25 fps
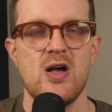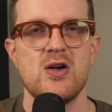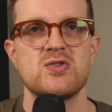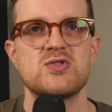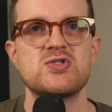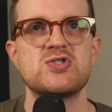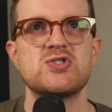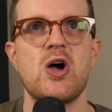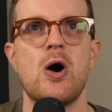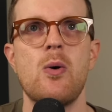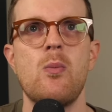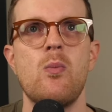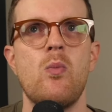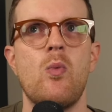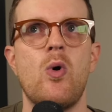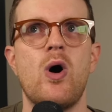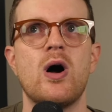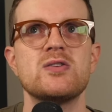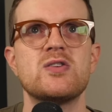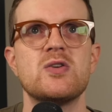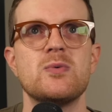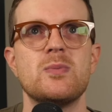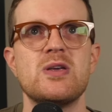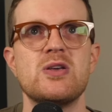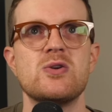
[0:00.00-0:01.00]
some
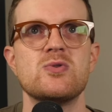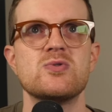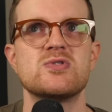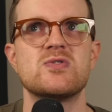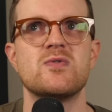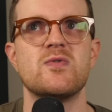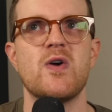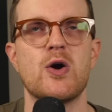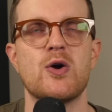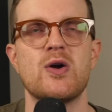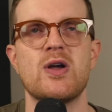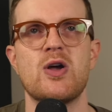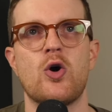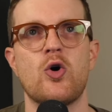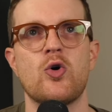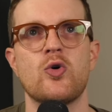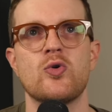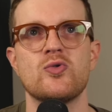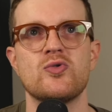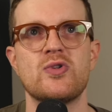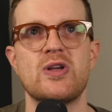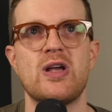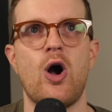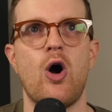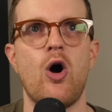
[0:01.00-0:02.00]
want to be used very
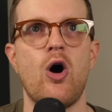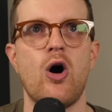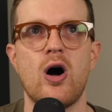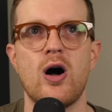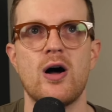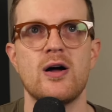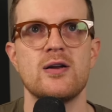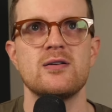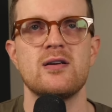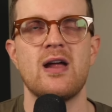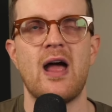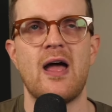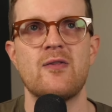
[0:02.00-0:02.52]
early on,